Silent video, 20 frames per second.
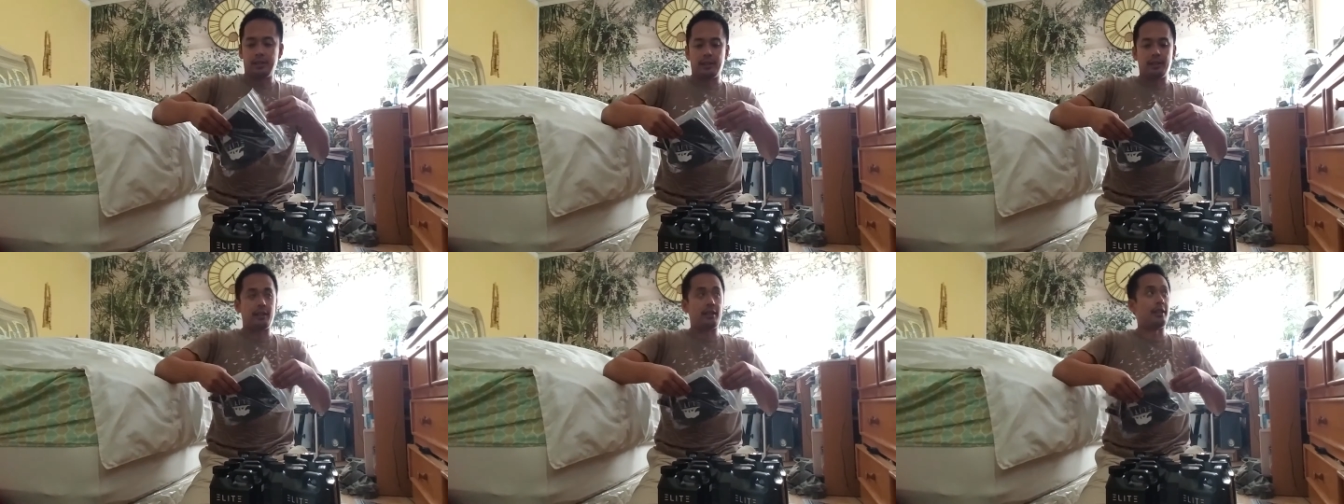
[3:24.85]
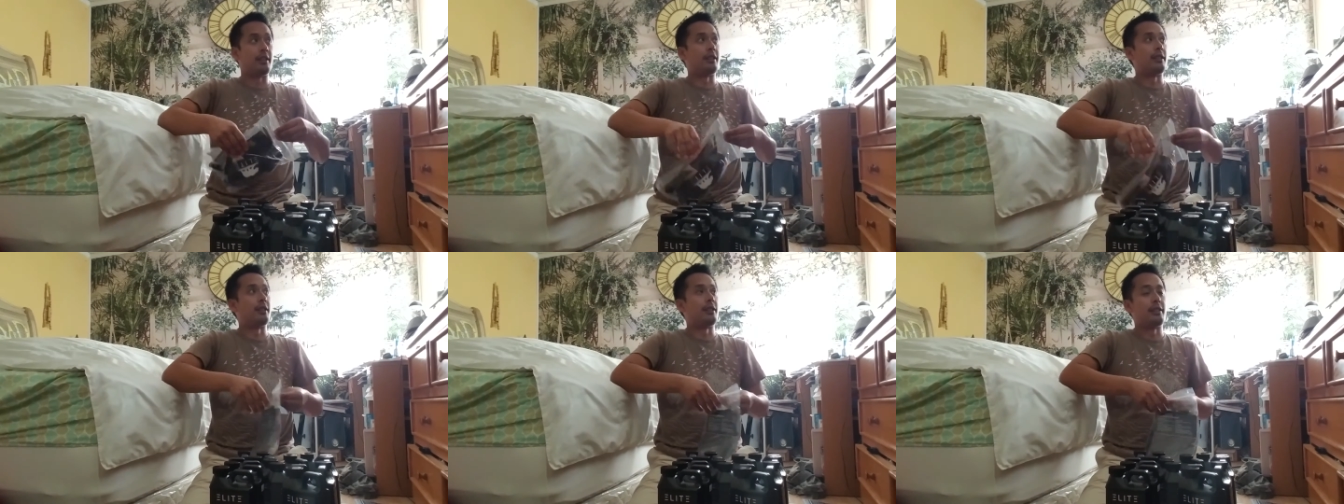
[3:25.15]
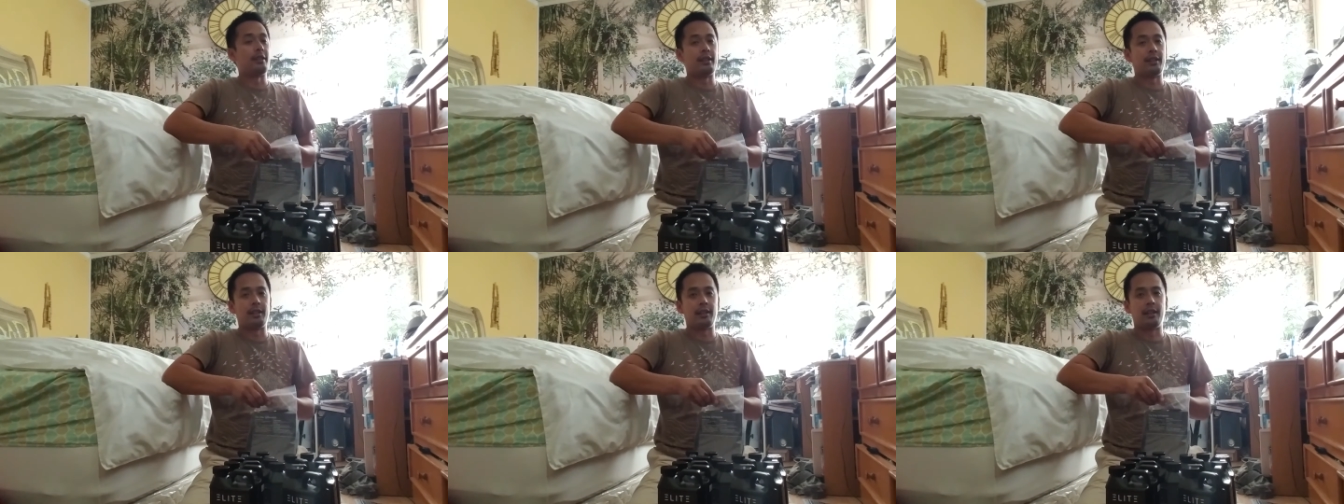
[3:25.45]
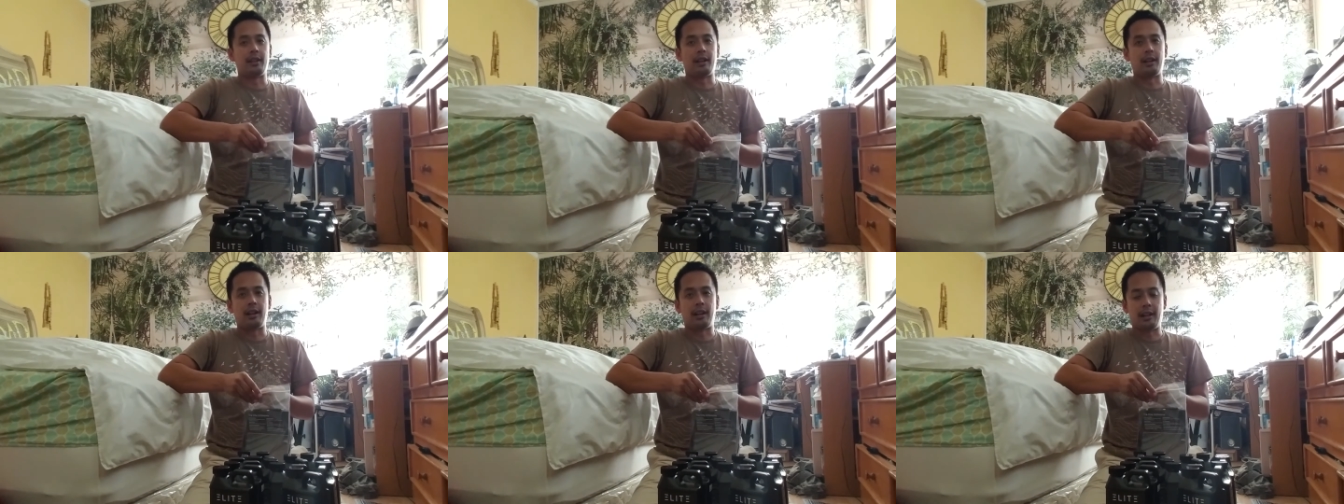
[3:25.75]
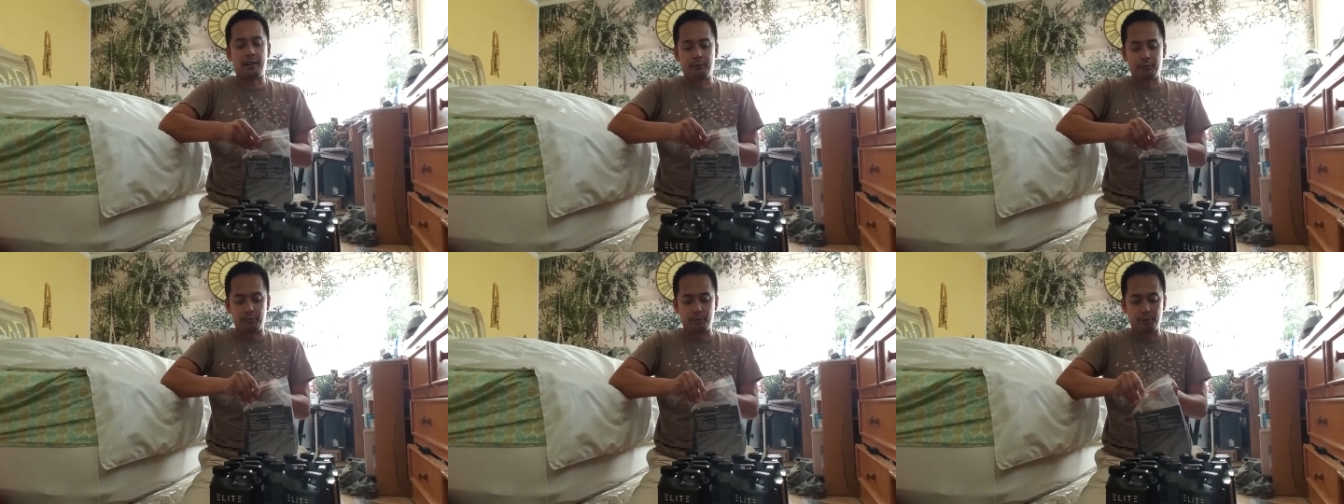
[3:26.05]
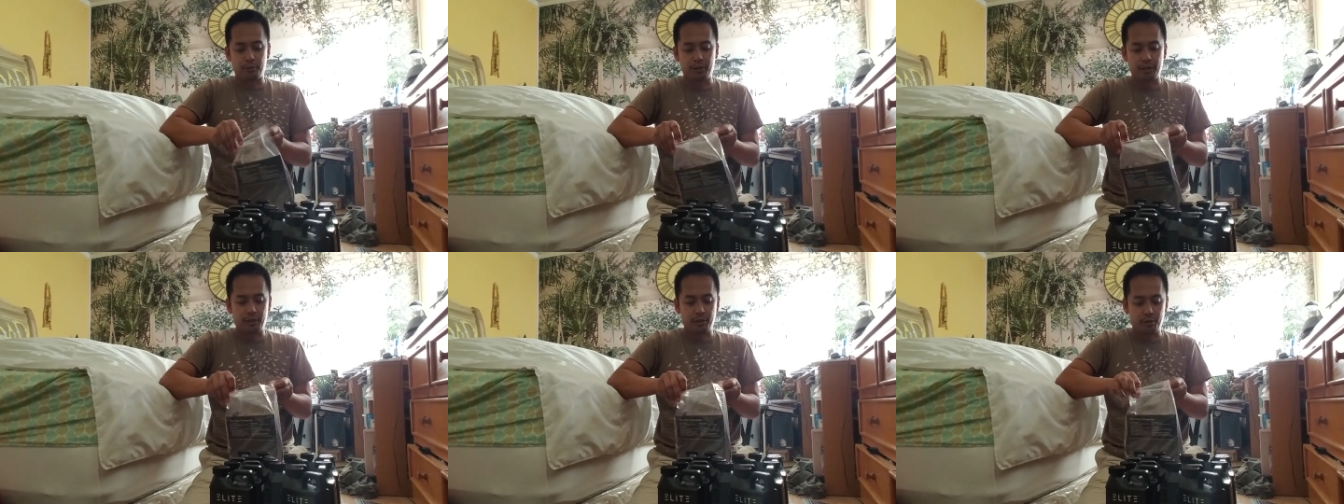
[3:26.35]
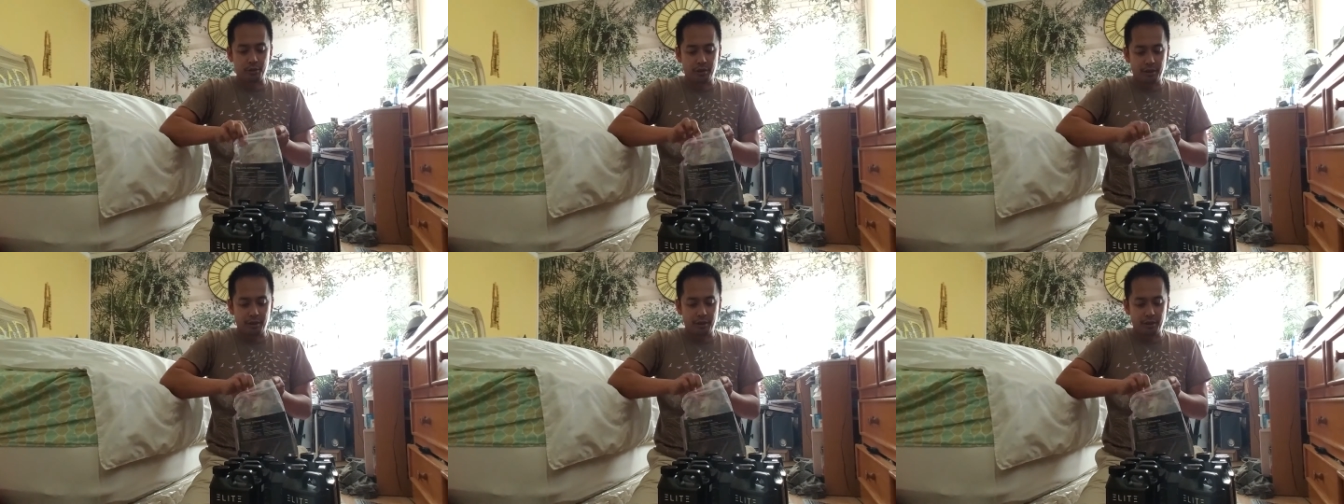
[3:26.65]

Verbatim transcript: and I will go ahead and